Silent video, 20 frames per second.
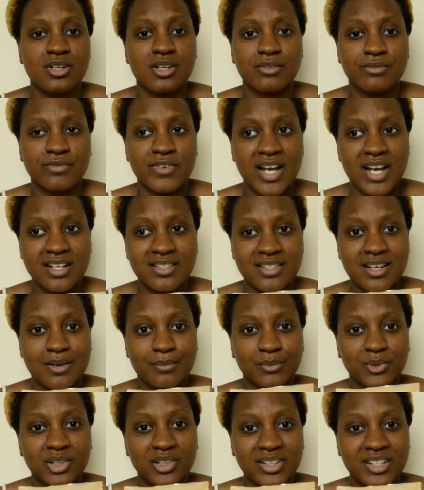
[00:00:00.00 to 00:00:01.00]
In fact,
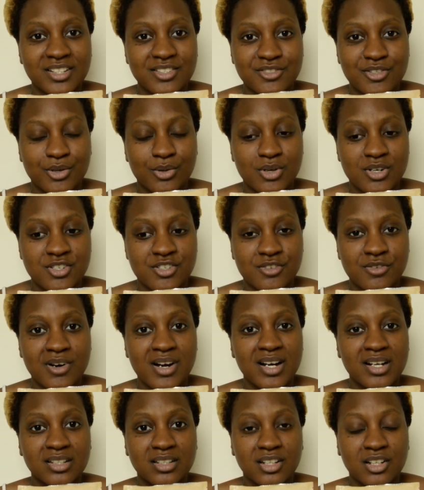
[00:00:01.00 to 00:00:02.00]
I'm looking towards
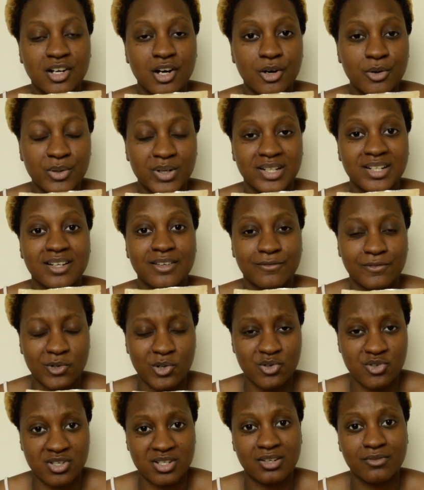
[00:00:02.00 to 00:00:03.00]
trying the coconut
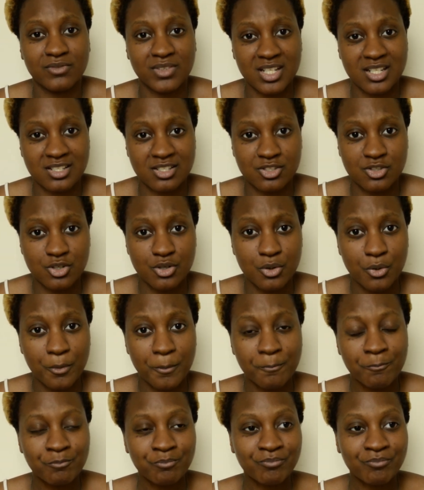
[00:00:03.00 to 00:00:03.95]
version of this too.